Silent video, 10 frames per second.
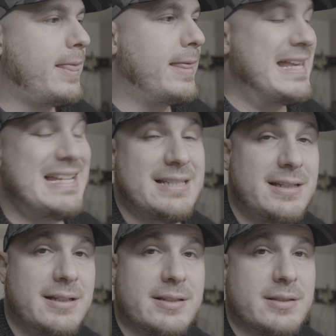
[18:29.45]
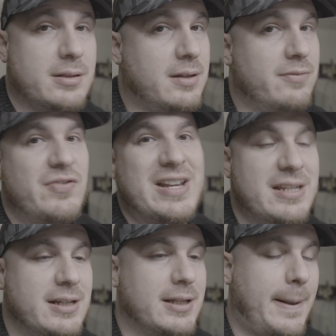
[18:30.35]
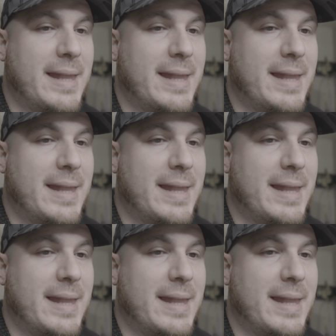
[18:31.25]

the easiest, convenient,